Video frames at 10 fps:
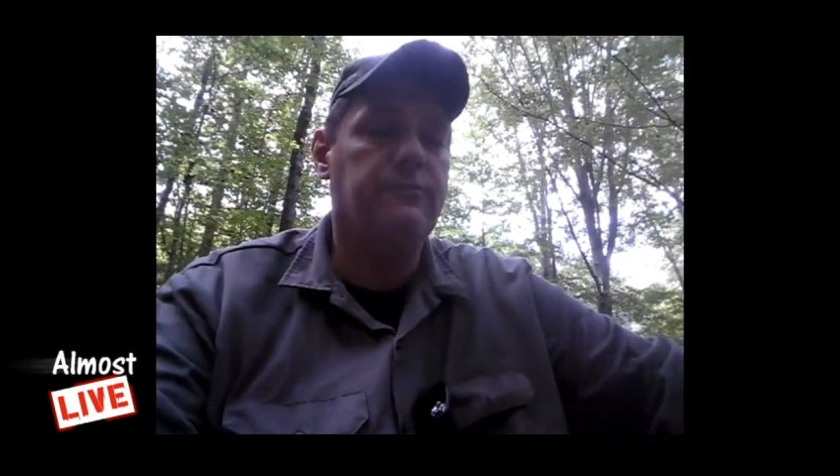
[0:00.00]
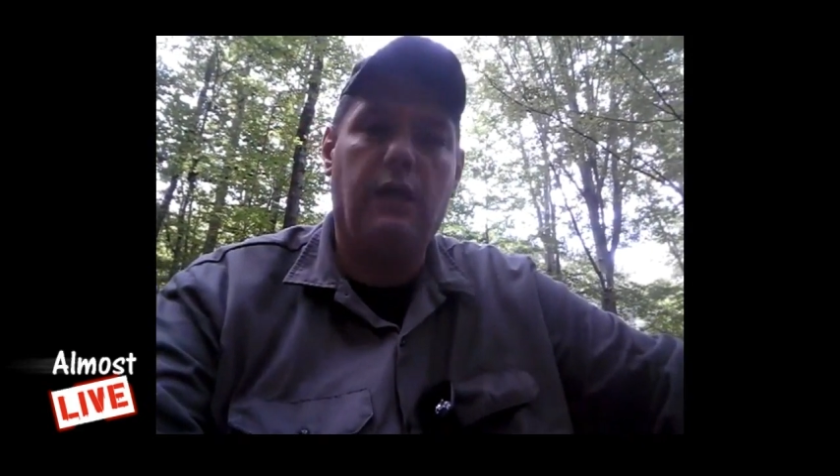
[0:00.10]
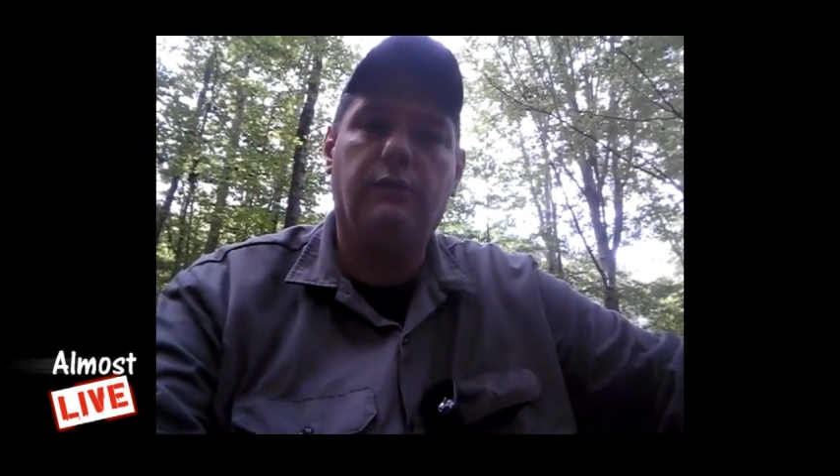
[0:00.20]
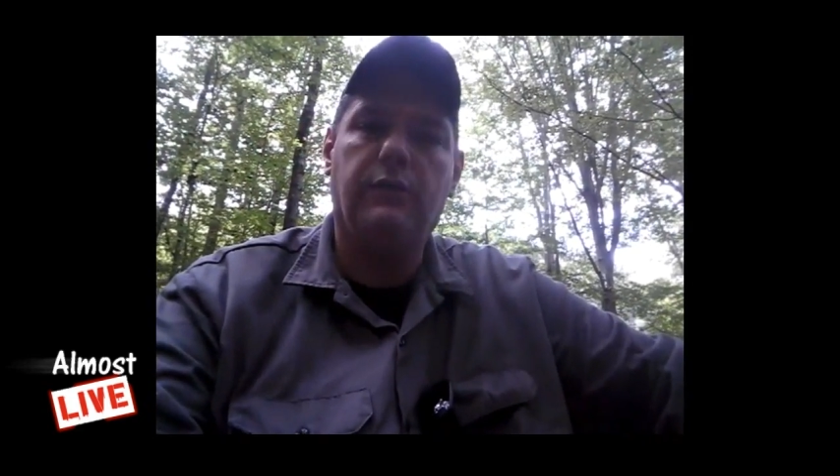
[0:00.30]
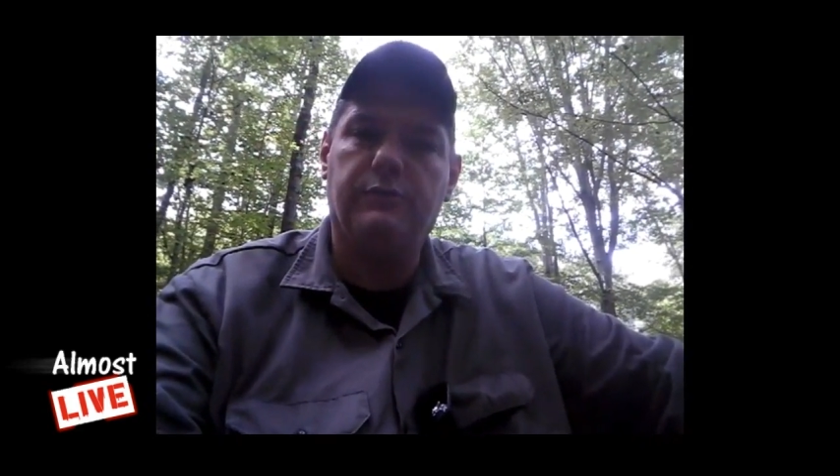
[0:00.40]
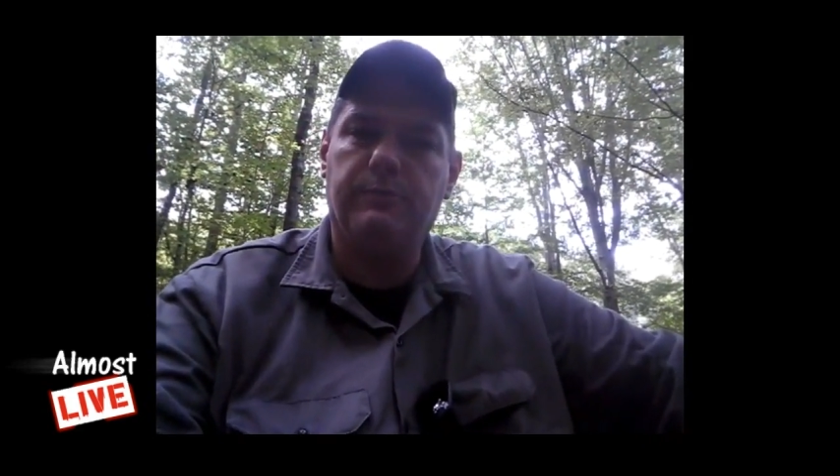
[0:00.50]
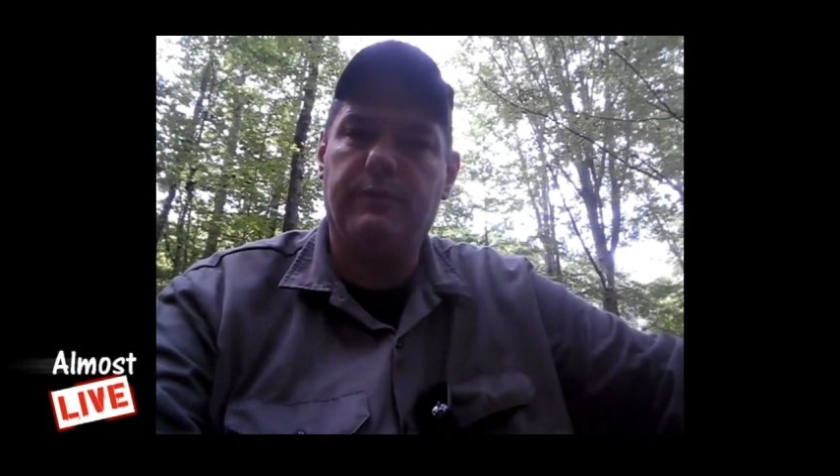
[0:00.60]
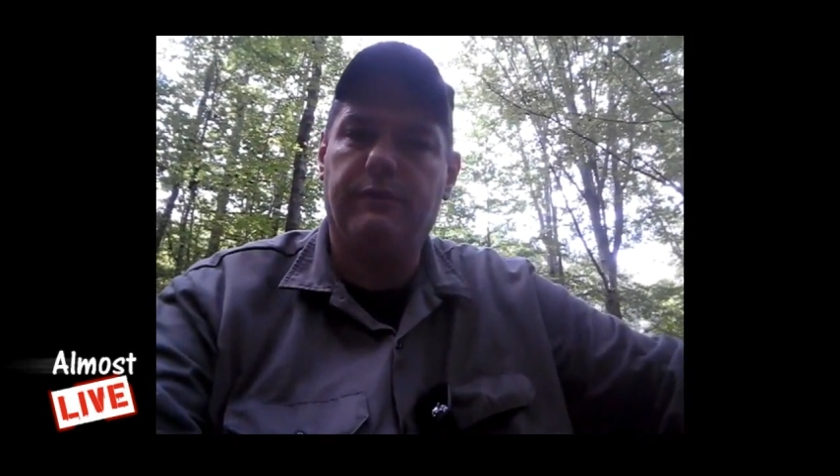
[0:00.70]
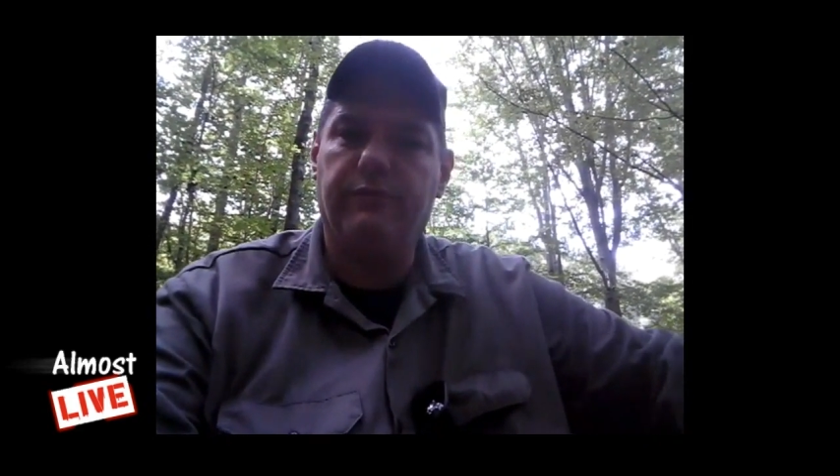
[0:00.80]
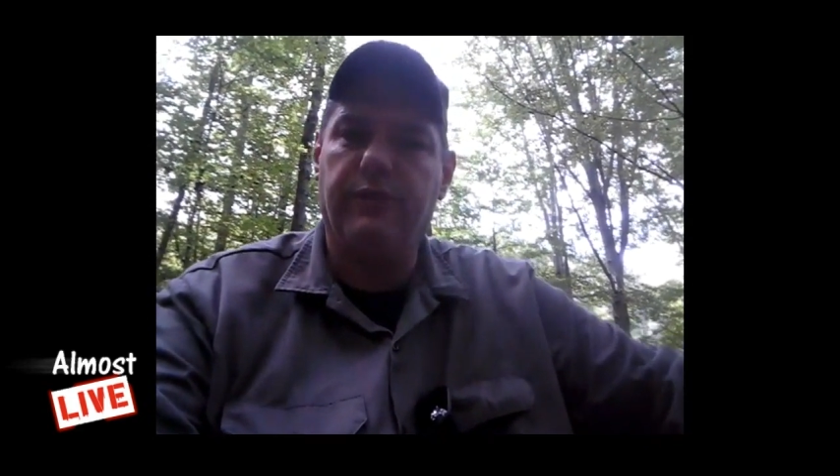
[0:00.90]
thought there was
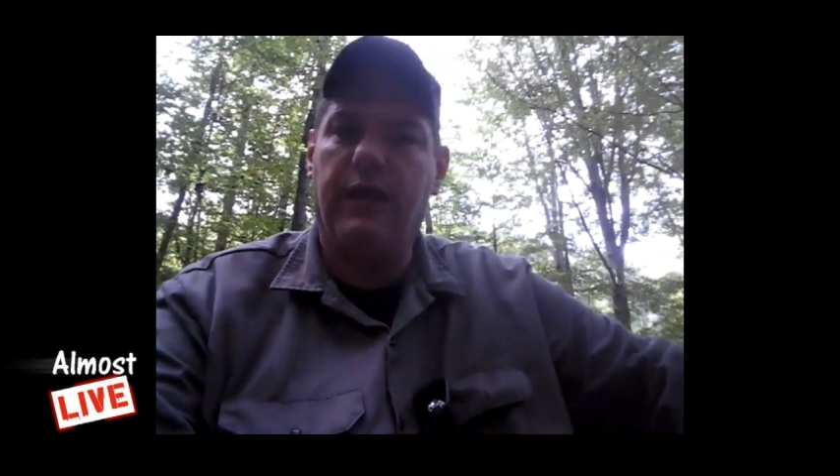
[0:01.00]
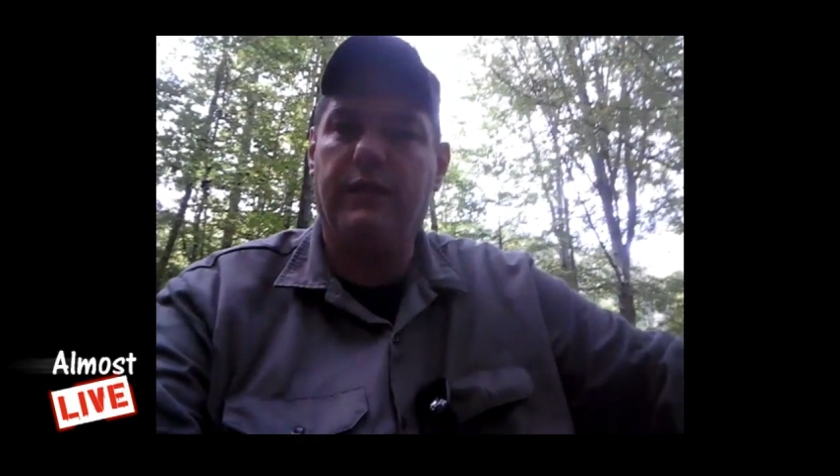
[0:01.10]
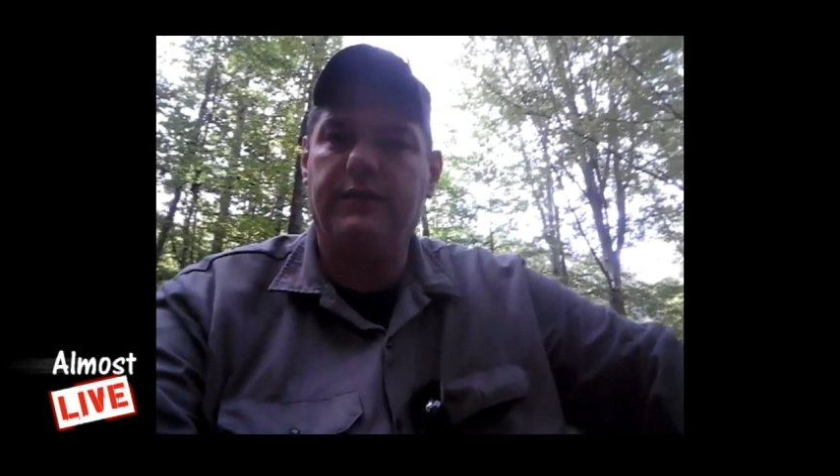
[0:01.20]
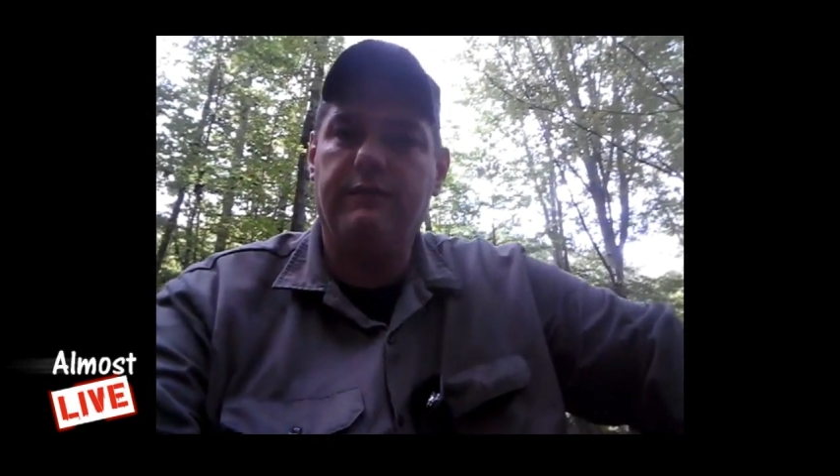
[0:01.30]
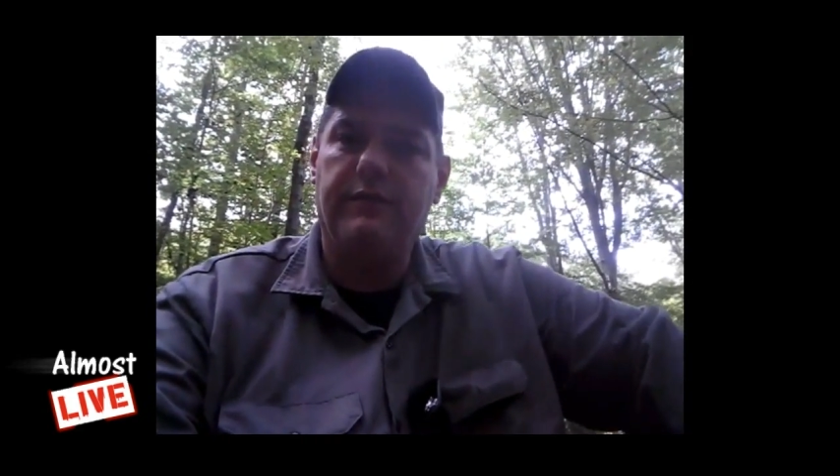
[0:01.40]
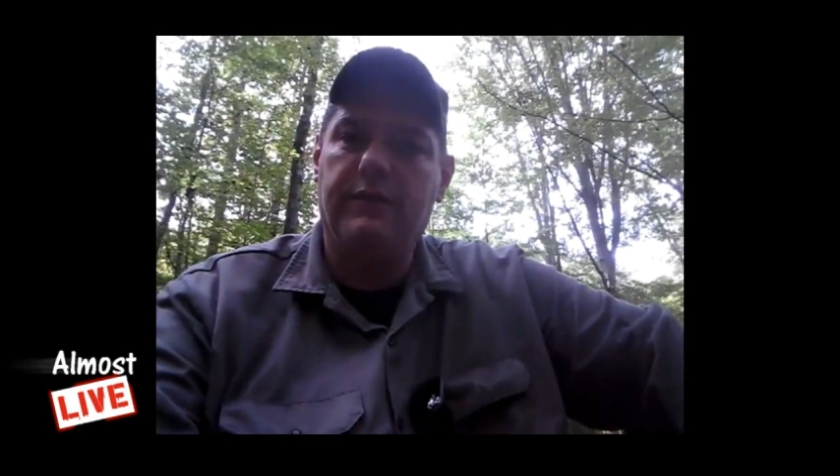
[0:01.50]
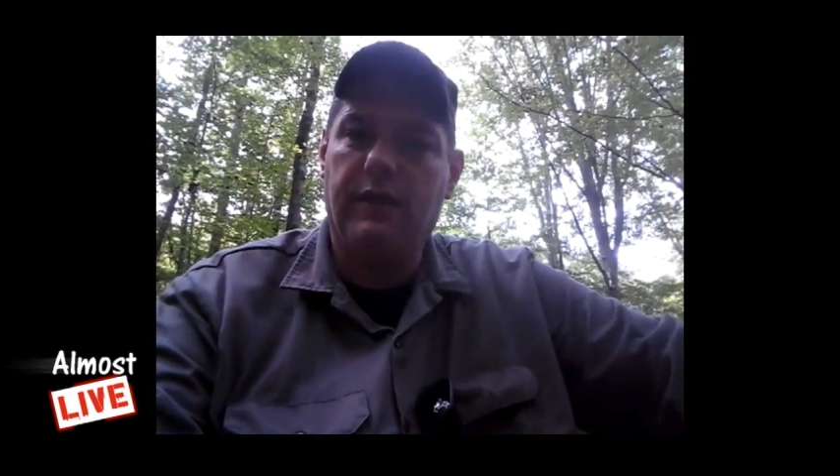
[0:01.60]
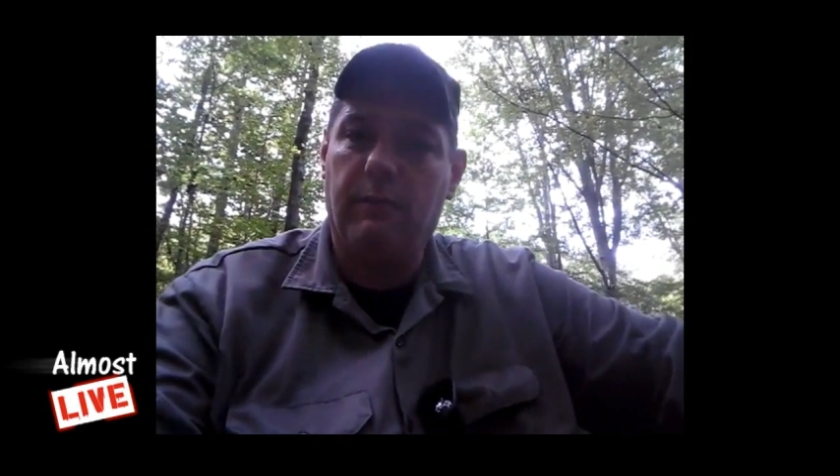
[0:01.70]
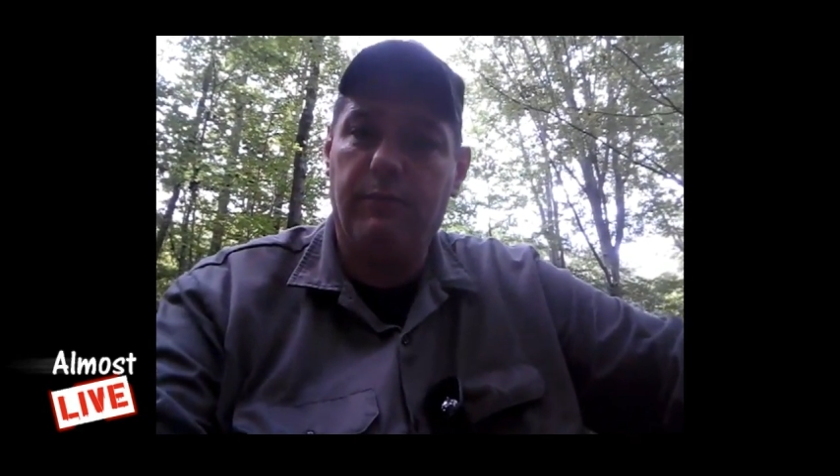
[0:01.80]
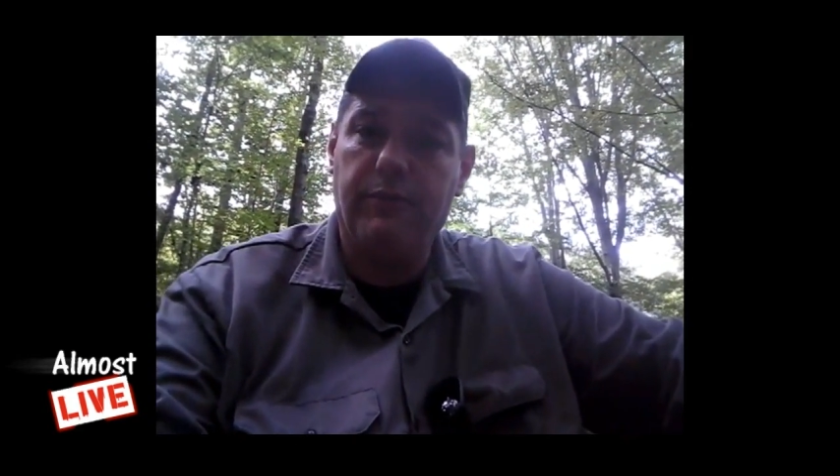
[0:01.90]
Bigfoot activity
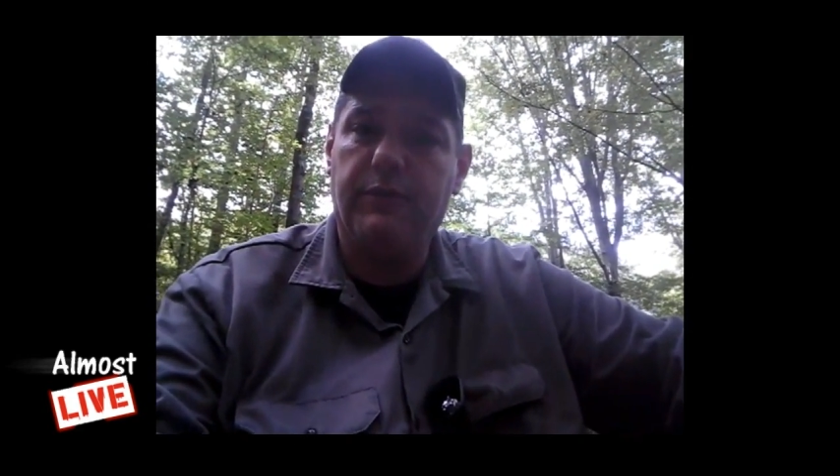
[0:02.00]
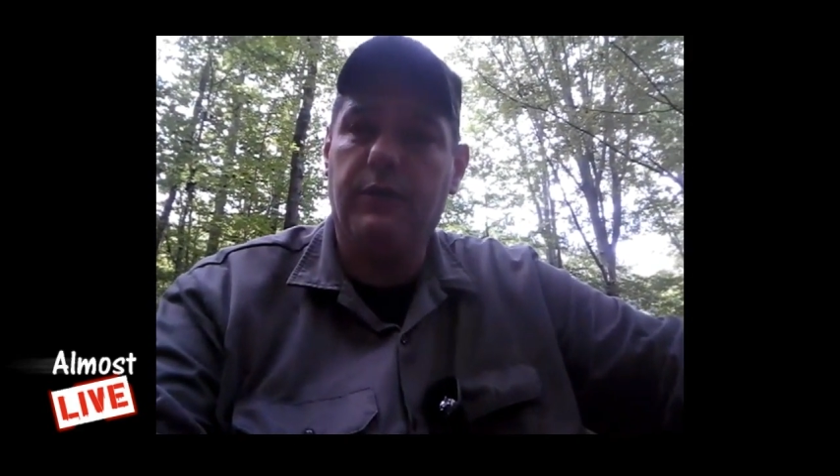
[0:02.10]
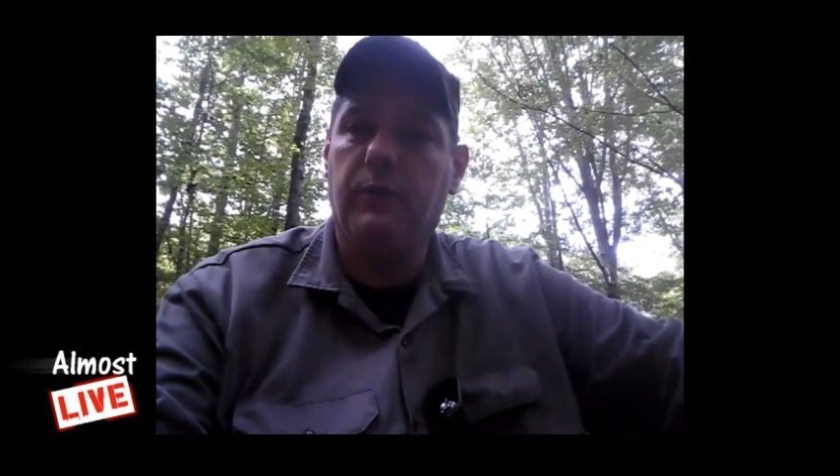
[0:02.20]
a couple years